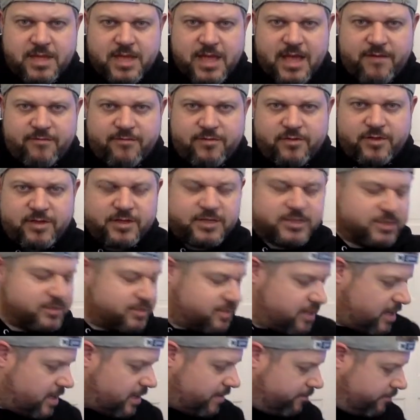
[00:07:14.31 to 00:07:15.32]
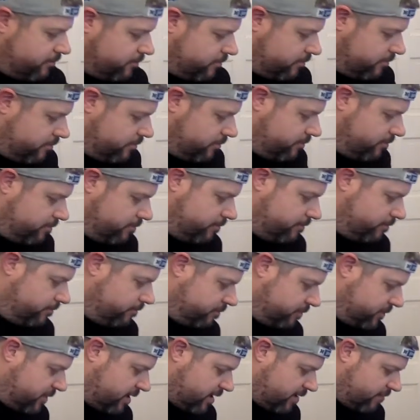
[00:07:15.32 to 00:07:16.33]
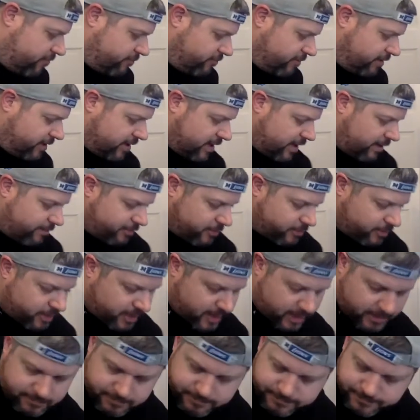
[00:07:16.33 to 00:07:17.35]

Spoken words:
Everything's, yeah, really happy with that.